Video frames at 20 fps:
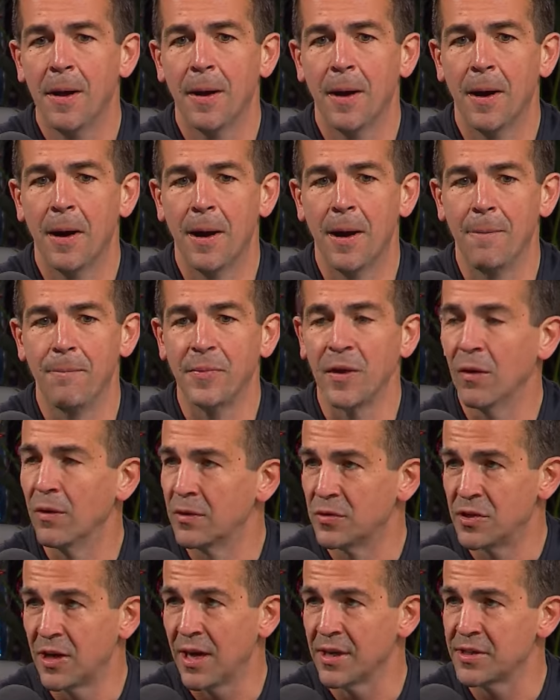Um, you know,
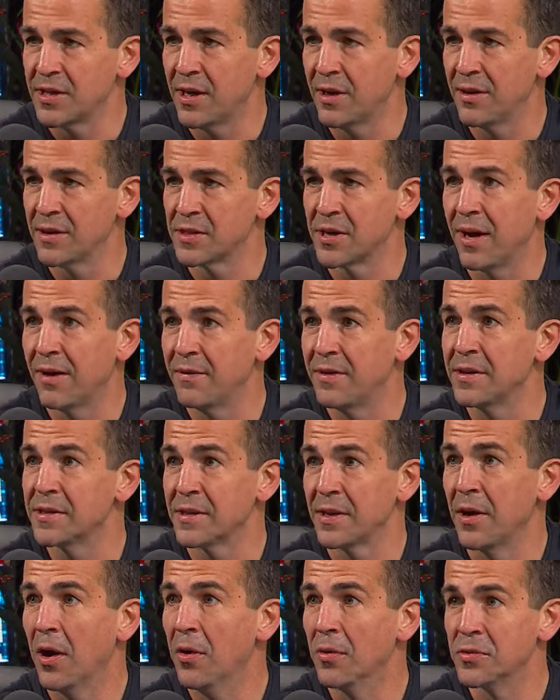Josh Harris
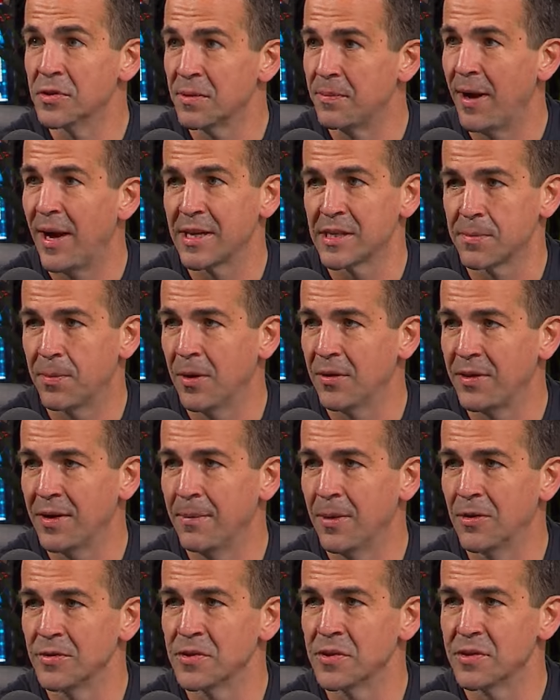obviously owns a basketball team,
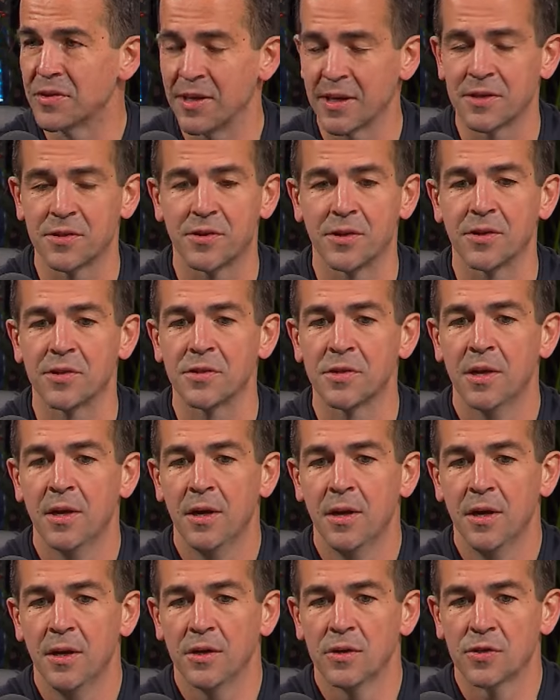owns the Sixers.
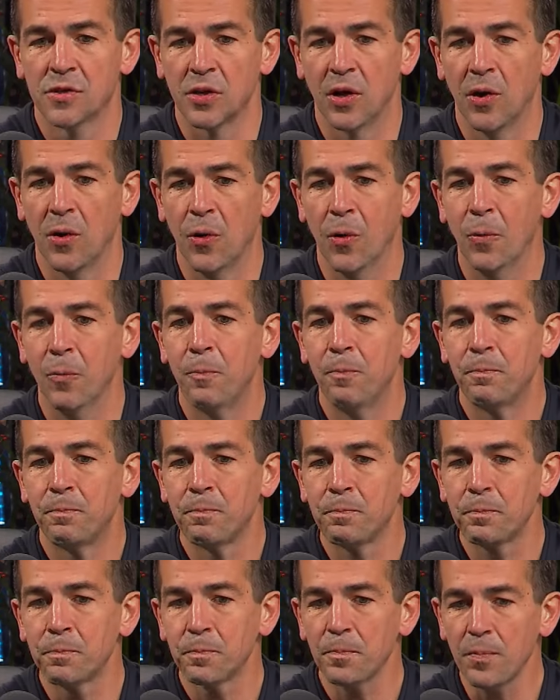So
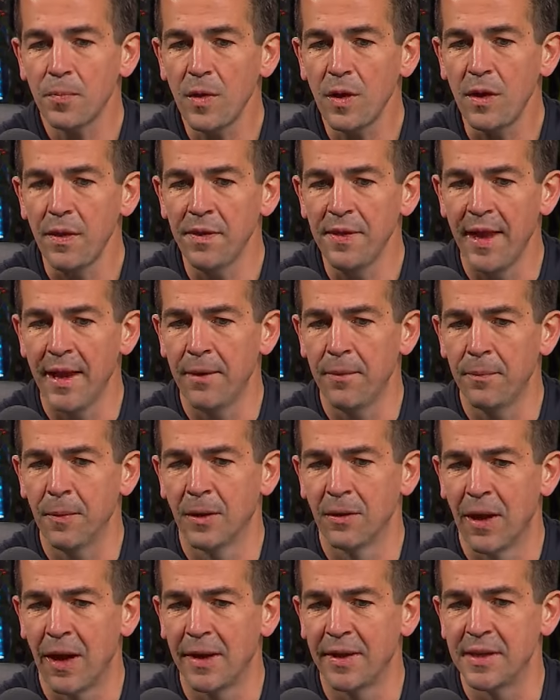they a
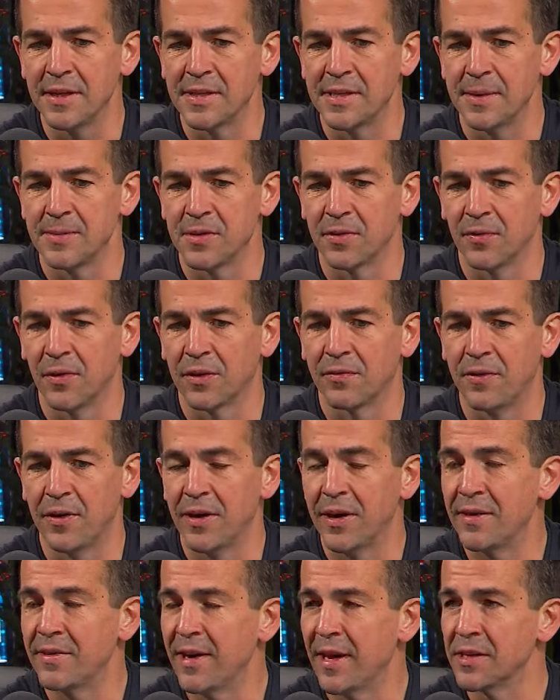lot of these teams have looked
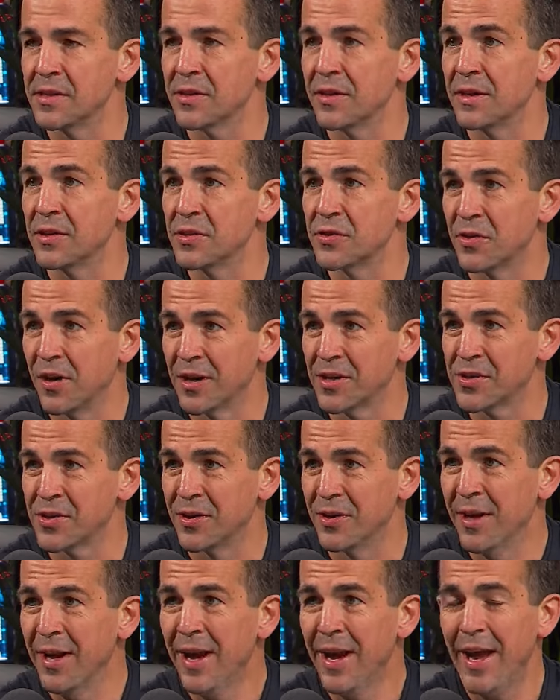very intensely at structure.